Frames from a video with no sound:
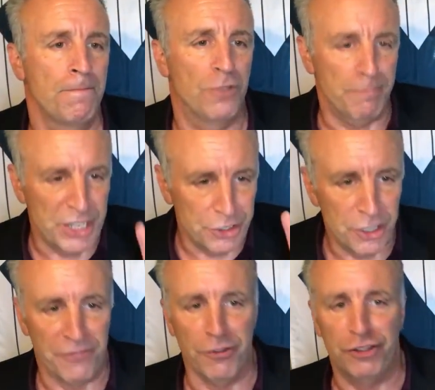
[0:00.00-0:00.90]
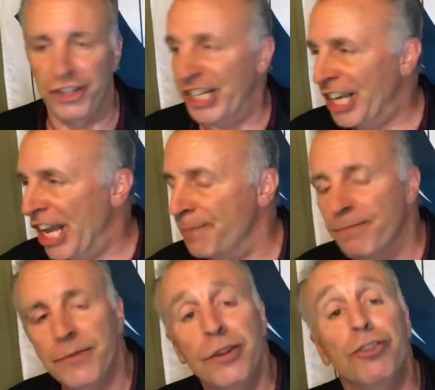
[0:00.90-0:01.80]
to beat a difference in a
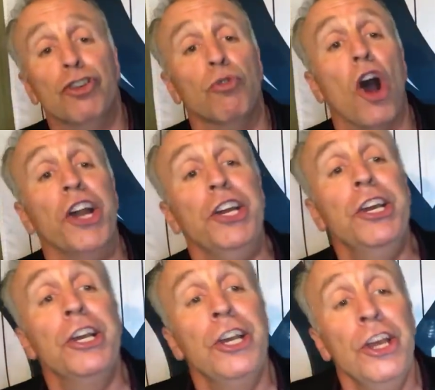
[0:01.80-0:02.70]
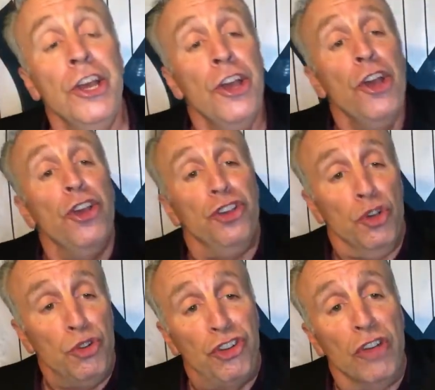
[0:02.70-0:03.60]
game. Girardi,
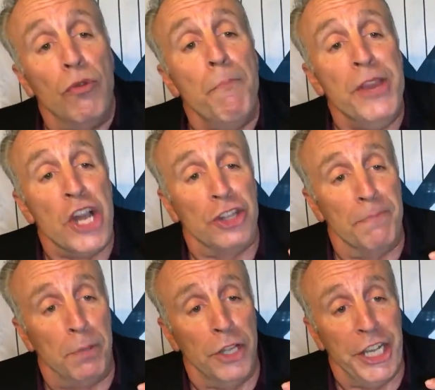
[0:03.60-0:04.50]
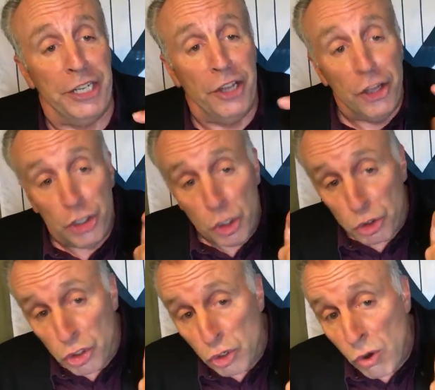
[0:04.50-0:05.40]
you sit with me on the plane. You
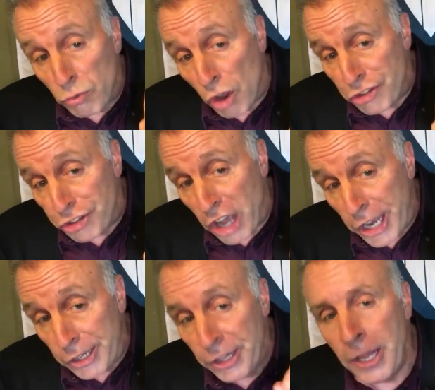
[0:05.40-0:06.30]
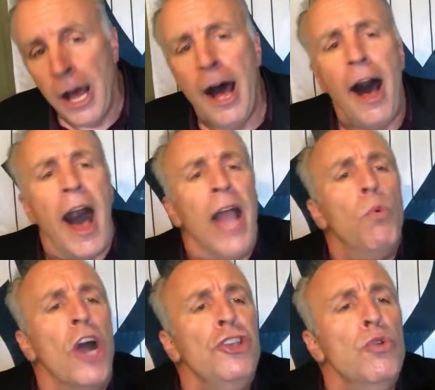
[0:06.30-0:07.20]
too, Rothschild. I
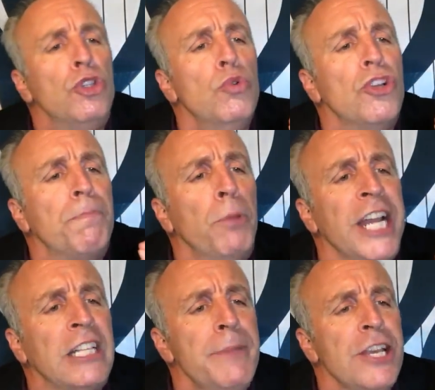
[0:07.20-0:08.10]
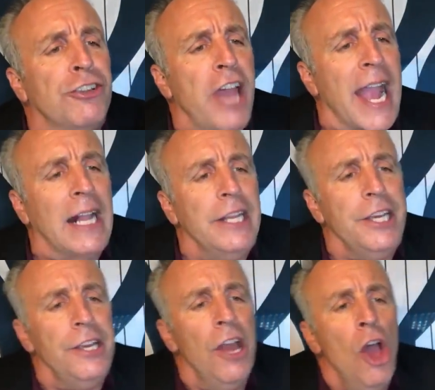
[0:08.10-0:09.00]
want you to explain to me
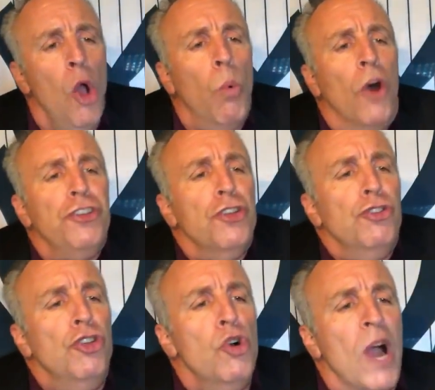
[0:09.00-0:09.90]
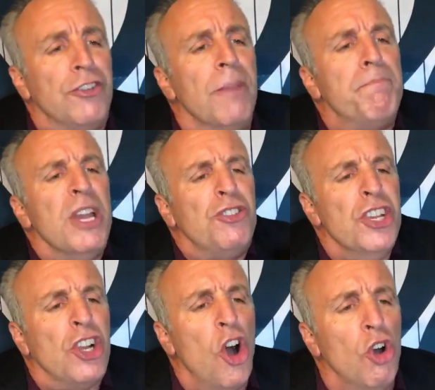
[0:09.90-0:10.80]
exactly what you do as the
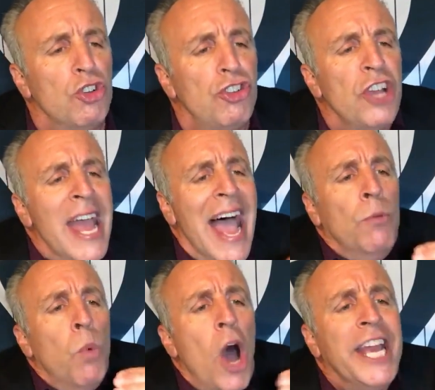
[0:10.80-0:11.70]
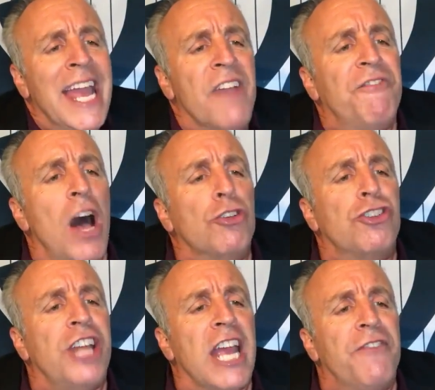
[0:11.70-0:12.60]
pitching coach and why half our
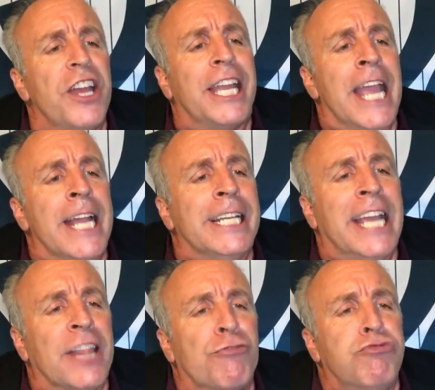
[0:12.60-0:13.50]
staff can't get